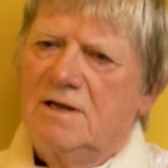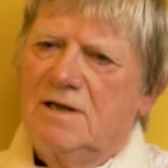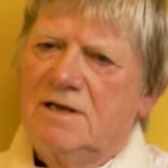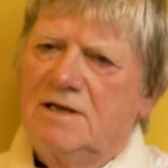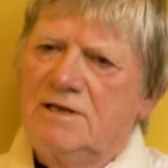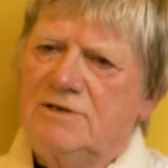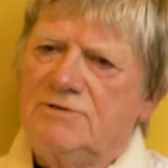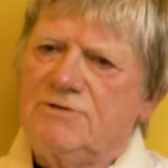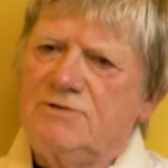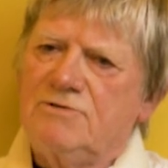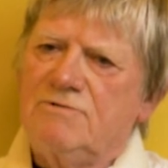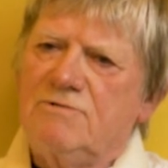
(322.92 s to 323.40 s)

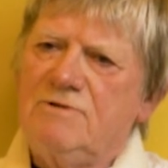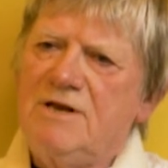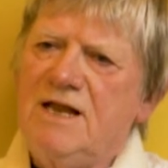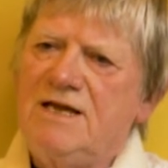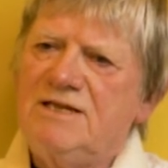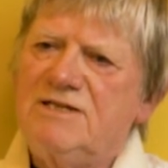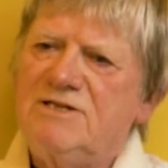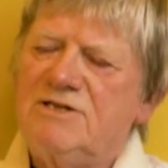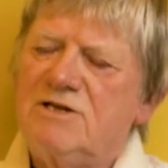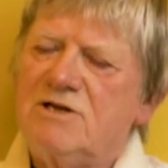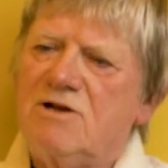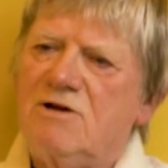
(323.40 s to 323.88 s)
It sort of
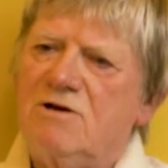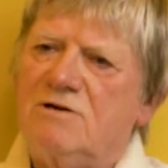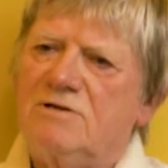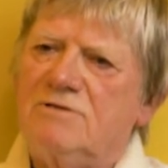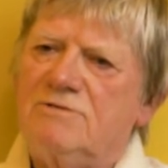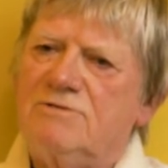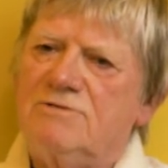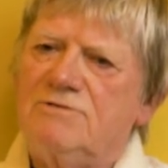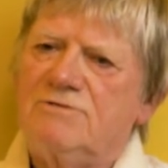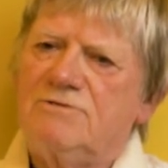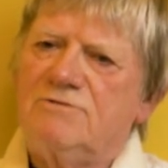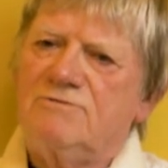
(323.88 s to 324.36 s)
later
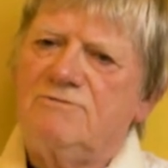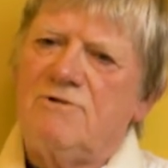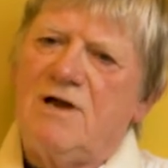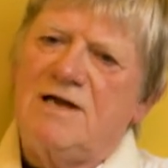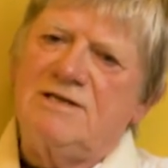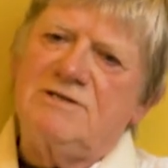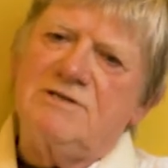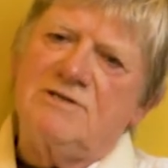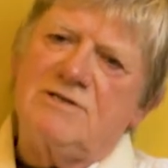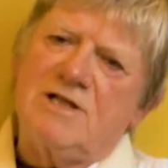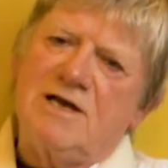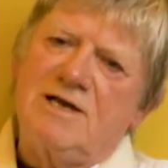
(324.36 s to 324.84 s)
got
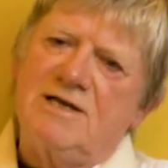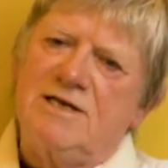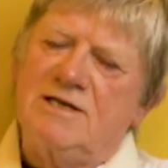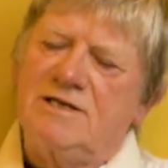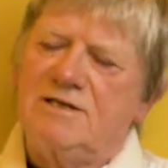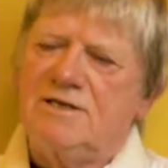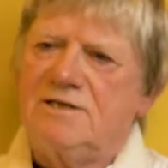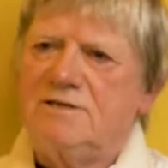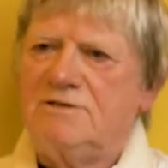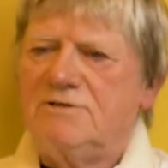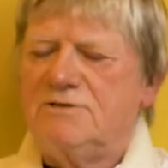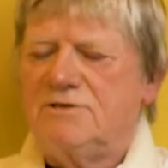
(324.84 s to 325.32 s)

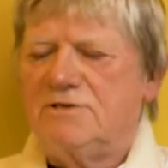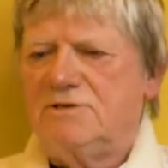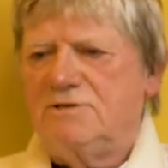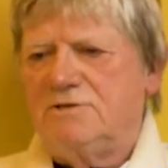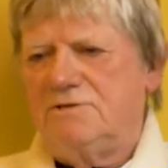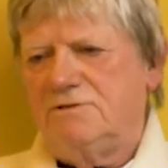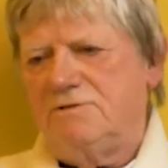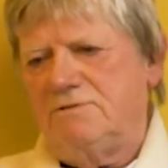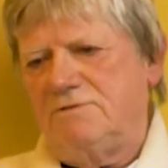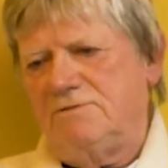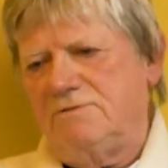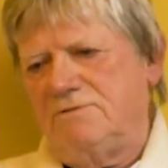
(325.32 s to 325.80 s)
translated
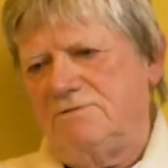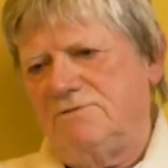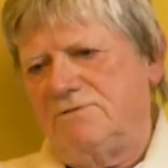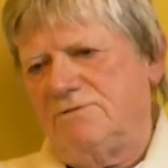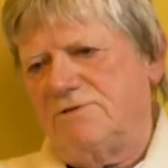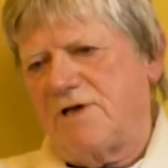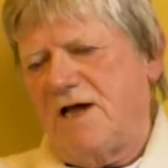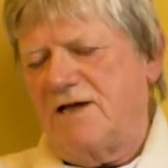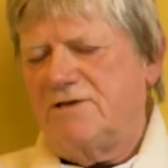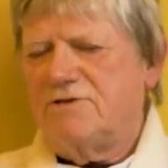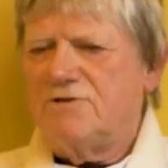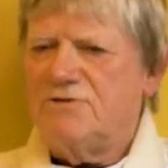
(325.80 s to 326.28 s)
into
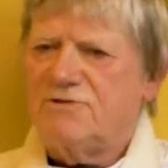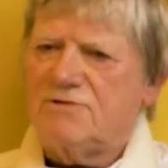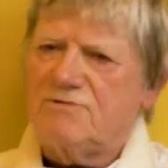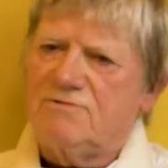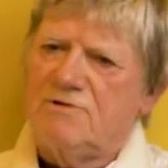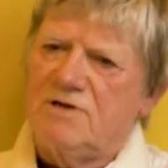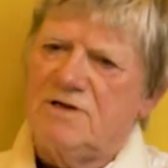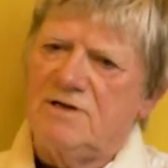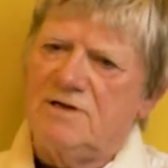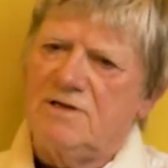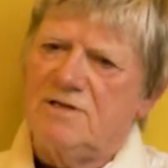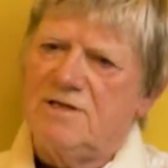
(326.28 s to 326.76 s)

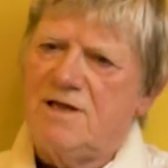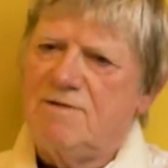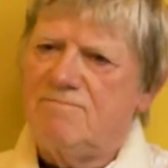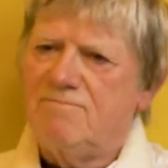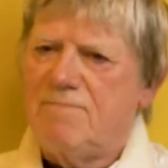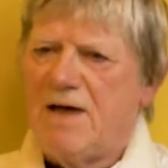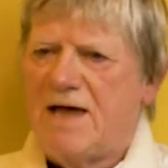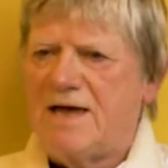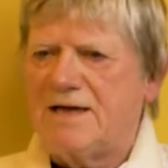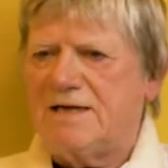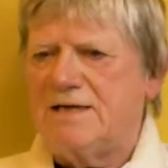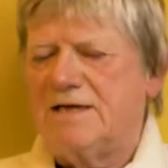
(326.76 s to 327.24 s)
Sanskrit and then
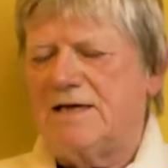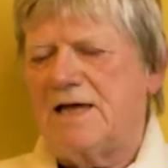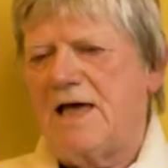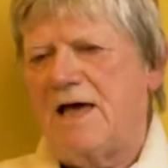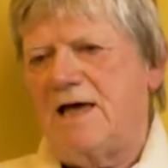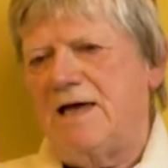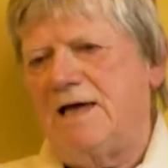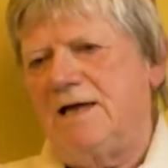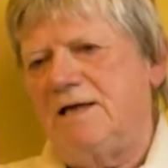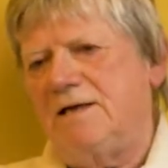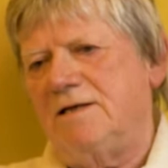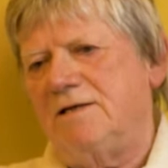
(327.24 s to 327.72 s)
back
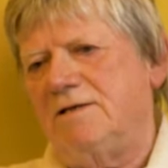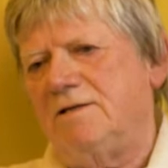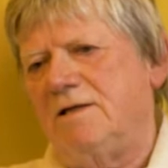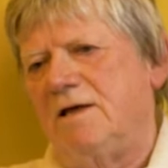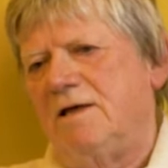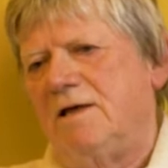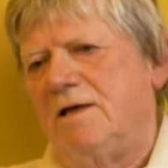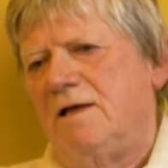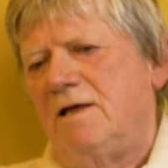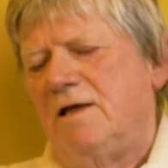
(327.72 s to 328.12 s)
again,